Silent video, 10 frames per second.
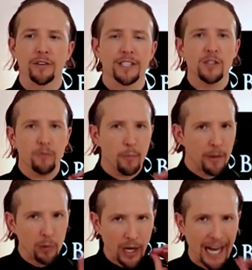This is for
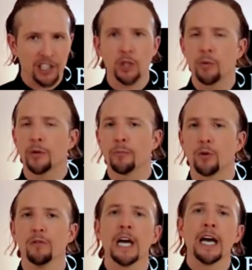people who actually want to
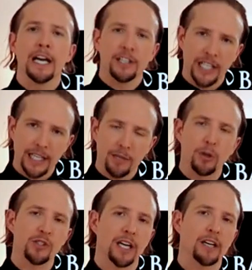improve, to get the
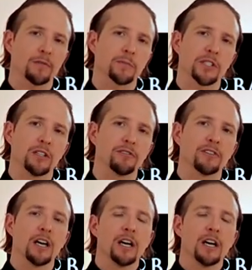most out of themselves.